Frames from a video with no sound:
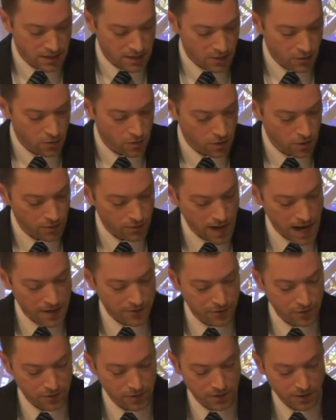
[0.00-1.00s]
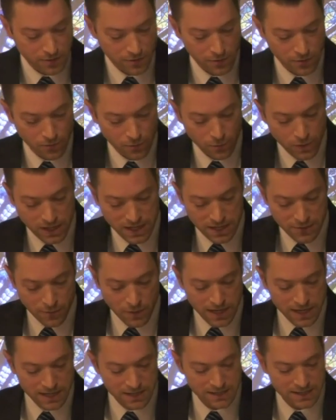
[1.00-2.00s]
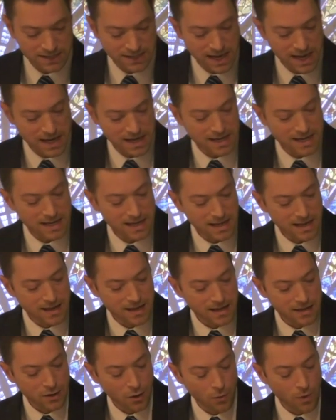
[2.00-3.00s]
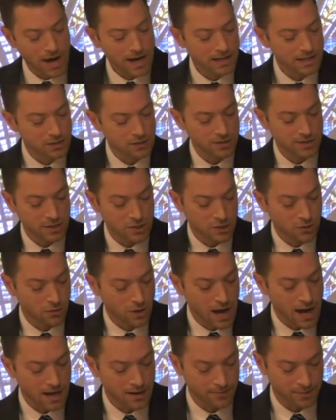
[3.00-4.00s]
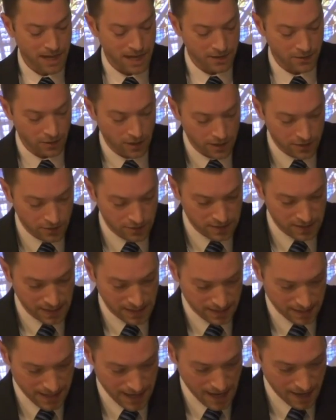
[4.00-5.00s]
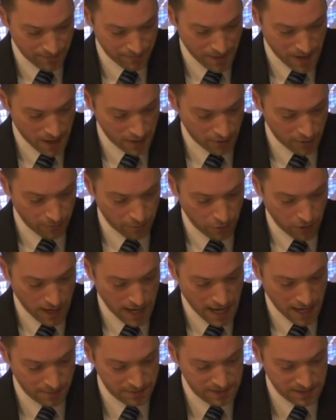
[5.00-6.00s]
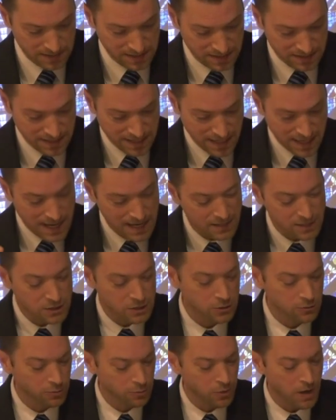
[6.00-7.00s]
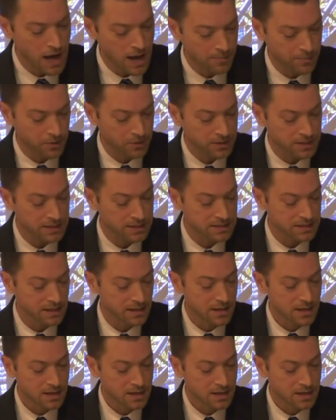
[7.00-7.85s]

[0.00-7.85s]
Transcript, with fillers: or rather, we went into saying a way to describe that or understand that better, perhaps, is to say it has two properties.